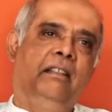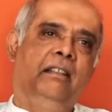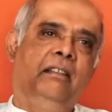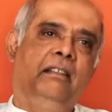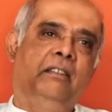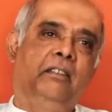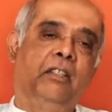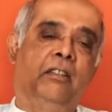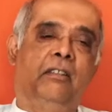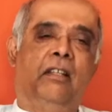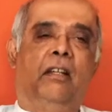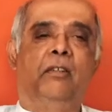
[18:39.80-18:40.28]

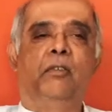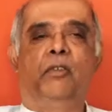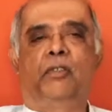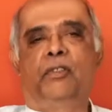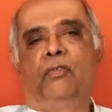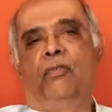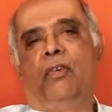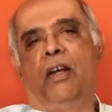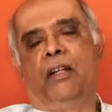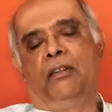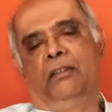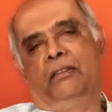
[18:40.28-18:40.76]
that was
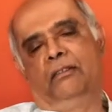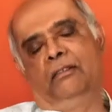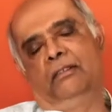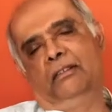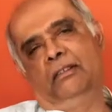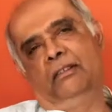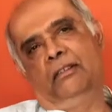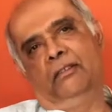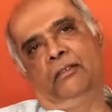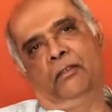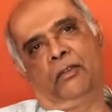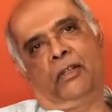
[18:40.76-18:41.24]
fun.
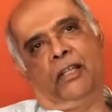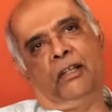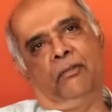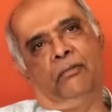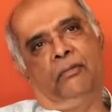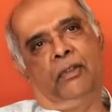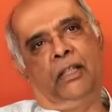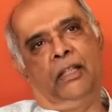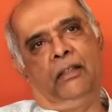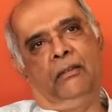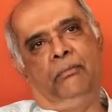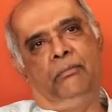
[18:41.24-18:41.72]
Okay.
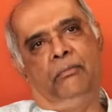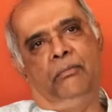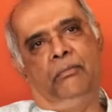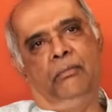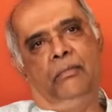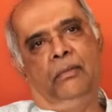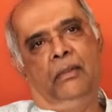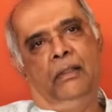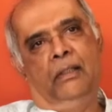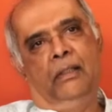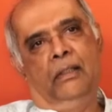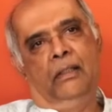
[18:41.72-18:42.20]
We
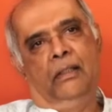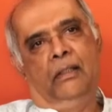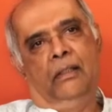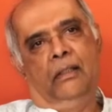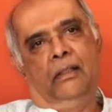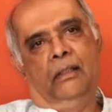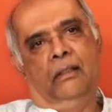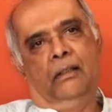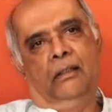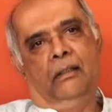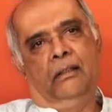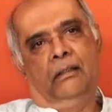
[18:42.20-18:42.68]

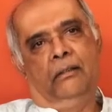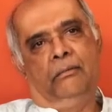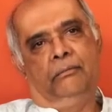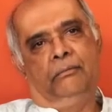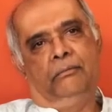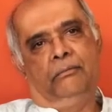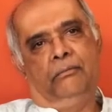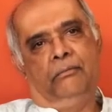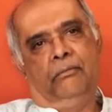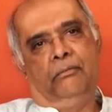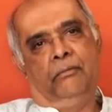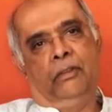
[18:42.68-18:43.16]

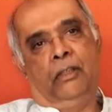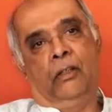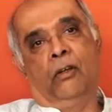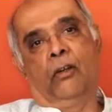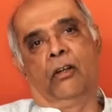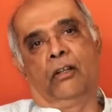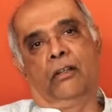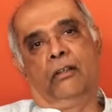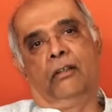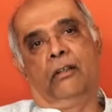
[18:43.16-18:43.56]
were